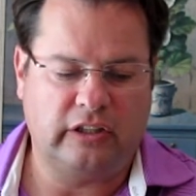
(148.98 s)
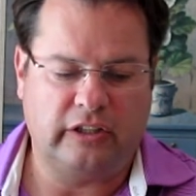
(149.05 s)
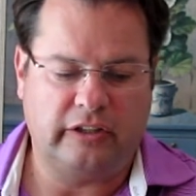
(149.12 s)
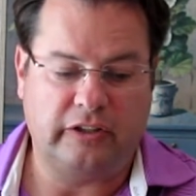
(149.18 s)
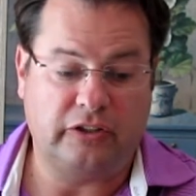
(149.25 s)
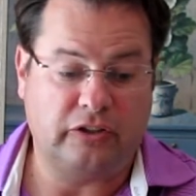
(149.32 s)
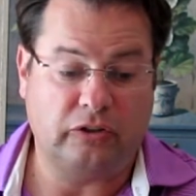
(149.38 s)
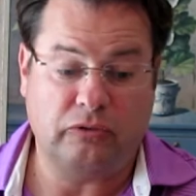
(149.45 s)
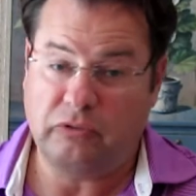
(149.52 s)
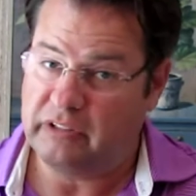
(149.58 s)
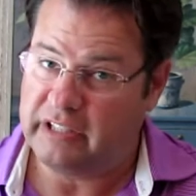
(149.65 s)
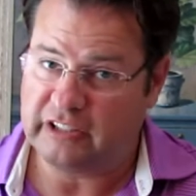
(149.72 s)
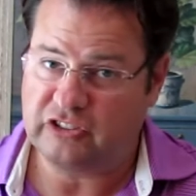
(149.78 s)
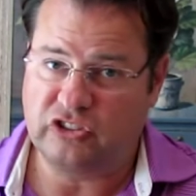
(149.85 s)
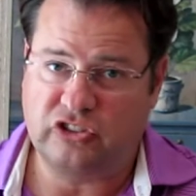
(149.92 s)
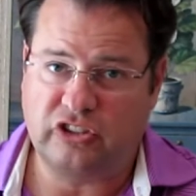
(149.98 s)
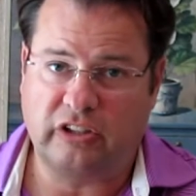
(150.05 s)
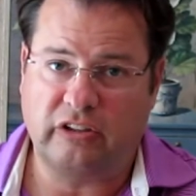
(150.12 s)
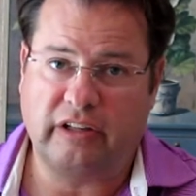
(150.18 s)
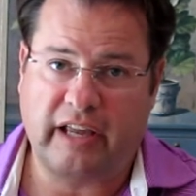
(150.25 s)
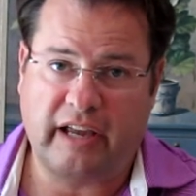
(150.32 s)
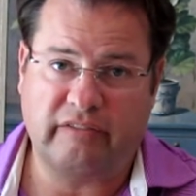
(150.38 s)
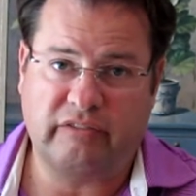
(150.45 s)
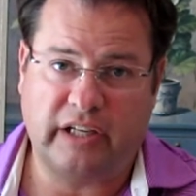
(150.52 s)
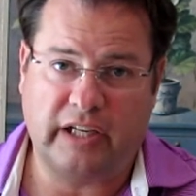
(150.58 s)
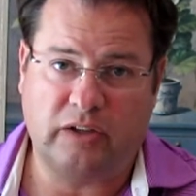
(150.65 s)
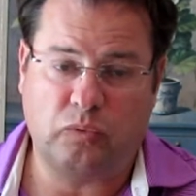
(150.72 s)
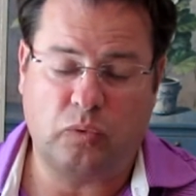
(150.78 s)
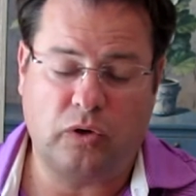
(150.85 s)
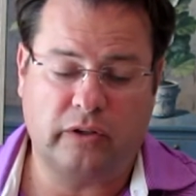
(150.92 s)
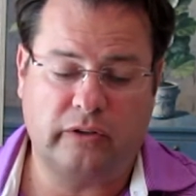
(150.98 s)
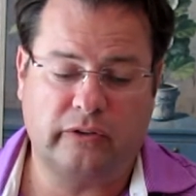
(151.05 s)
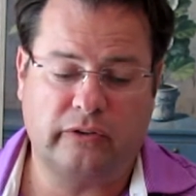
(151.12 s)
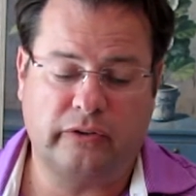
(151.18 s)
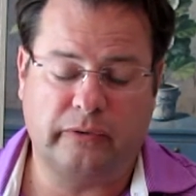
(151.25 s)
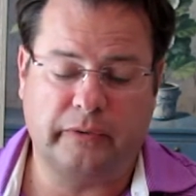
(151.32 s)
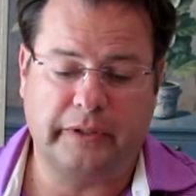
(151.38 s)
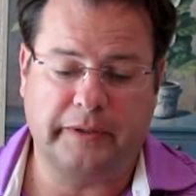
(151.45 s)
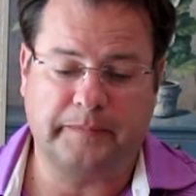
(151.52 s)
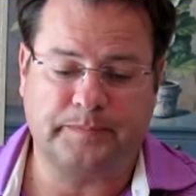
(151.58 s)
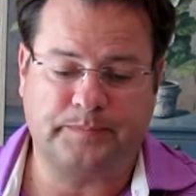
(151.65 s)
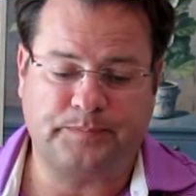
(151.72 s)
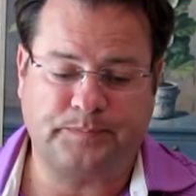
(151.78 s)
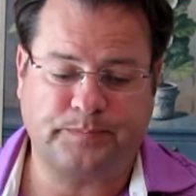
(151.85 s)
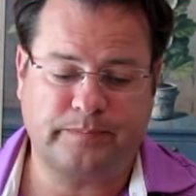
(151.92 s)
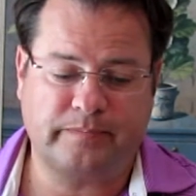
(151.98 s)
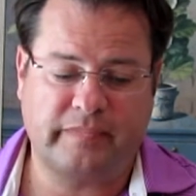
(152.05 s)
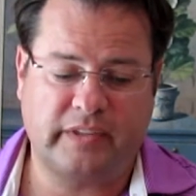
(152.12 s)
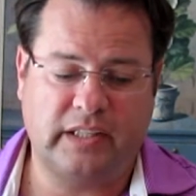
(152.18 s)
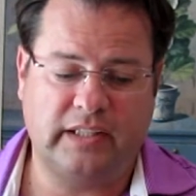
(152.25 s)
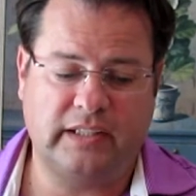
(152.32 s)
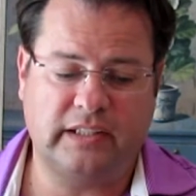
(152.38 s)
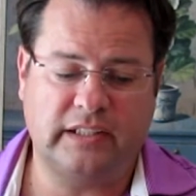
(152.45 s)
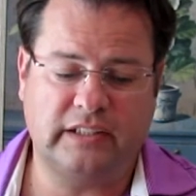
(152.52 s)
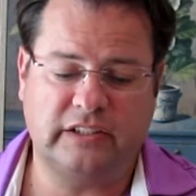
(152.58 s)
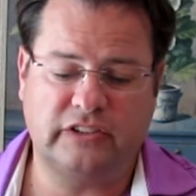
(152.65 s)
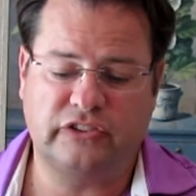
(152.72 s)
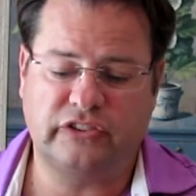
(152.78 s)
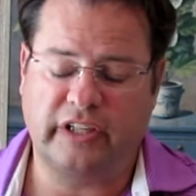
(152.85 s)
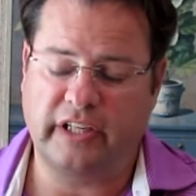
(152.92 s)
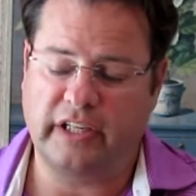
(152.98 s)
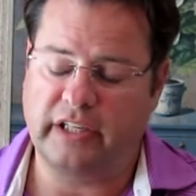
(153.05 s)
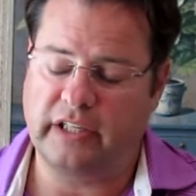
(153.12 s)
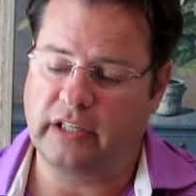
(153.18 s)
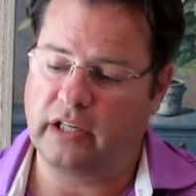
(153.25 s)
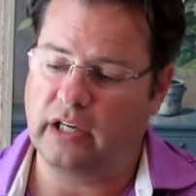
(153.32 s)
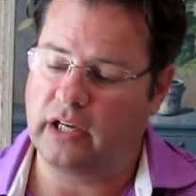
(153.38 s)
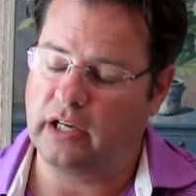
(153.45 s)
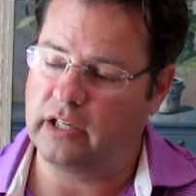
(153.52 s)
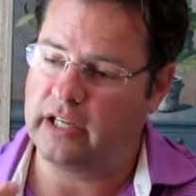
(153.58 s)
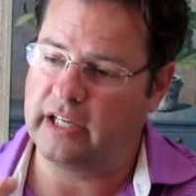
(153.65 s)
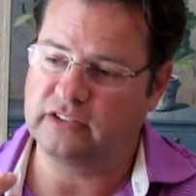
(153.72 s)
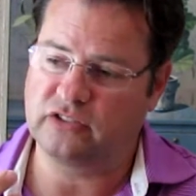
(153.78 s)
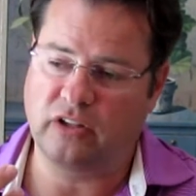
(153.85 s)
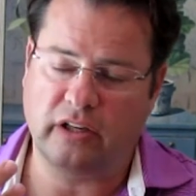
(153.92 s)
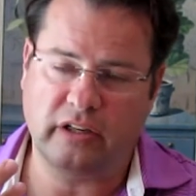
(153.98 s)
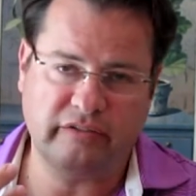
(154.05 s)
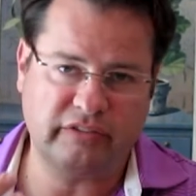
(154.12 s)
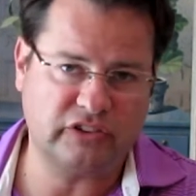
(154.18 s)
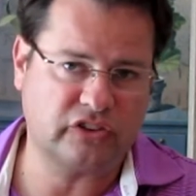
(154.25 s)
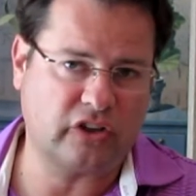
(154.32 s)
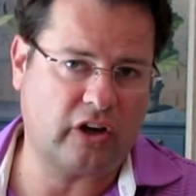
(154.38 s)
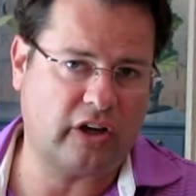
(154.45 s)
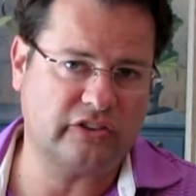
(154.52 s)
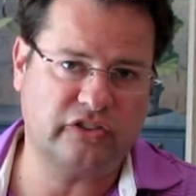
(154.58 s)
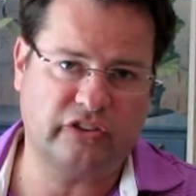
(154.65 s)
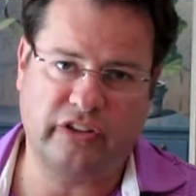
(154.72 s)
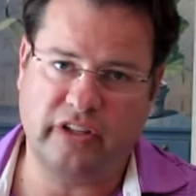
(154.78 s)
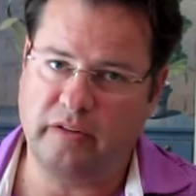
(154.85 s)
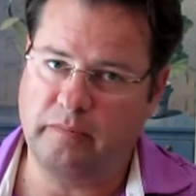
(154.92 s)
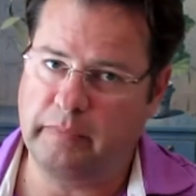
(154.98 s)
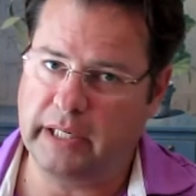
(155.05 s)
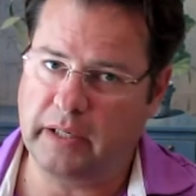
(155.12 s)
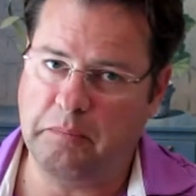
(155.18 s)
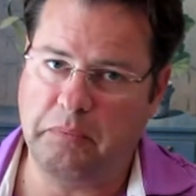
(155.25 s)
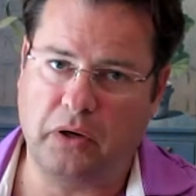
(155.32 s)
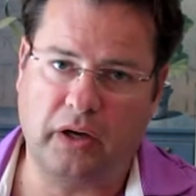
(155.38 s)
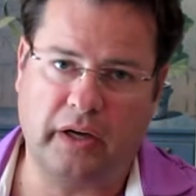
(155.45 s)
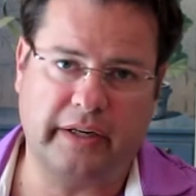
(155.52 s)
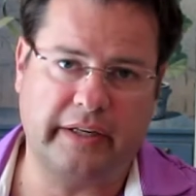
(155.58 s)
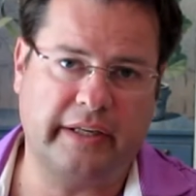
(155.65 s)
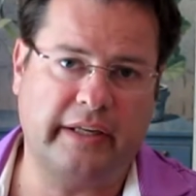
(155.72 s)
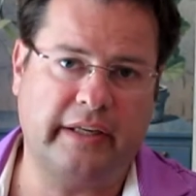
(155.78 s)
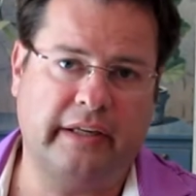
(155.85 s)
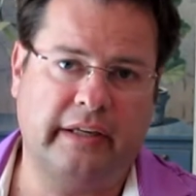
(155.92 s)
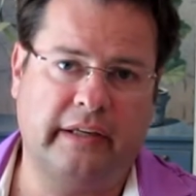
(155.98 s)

you don't necessarily have to add water to it. It is has a lot of viscosity, big body.